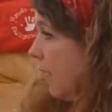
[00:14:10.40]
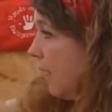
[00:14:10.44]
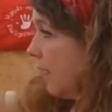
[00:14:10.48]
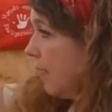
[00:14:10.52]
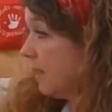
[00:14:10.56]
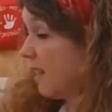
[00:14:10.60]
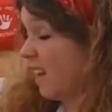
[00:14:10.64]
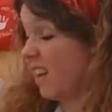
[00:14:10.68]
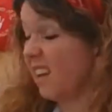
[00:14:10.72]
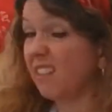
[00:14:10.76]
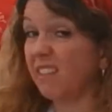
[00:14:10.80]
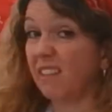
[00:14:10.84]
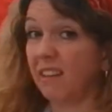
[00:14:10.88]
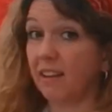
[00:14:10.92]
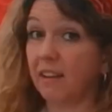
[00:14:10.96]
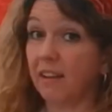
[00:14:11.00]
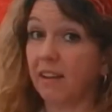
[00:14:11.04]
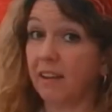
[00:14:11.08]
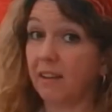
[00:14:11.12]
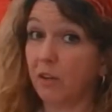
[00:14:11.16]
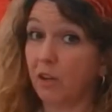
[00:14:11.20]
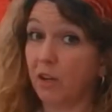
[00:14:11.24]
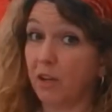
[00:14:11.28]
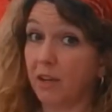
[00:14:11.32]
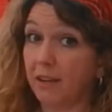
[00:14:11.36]
And I think
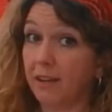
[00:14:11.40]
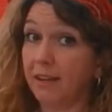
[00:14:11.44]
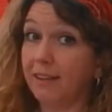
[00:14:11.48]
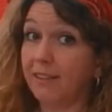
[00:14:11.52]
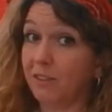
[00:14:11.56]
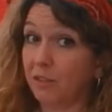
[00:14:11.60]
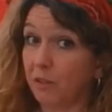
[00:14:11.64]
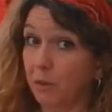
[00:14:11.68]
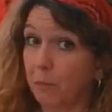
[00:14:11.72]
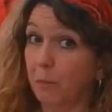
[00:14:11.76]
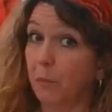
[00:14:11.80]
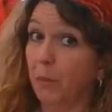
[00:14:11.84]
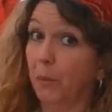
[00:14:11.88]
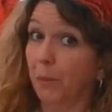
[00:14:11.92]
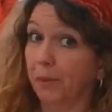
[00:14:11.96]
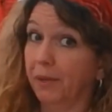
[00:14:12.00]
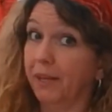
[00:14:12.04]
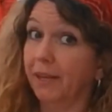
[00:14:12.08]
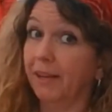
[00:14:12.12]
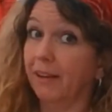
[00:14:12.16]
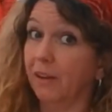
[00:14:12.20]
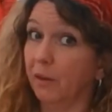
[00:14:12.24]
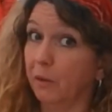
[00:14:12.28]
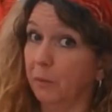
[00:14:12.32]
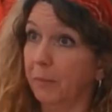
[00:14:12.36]
I'm going to need some more
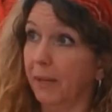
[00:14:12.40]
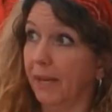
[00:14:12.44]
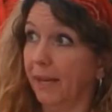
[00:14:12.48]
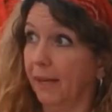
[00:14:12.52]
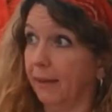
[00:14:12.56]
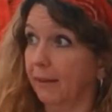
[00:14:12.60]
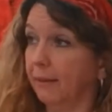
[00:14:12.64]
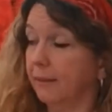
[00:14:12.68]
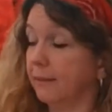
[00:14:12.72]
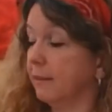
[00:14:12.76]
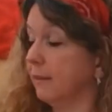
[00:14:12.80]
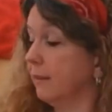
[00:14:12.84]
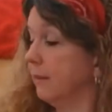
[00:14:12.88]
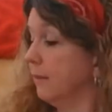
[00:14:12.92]
yellow paint.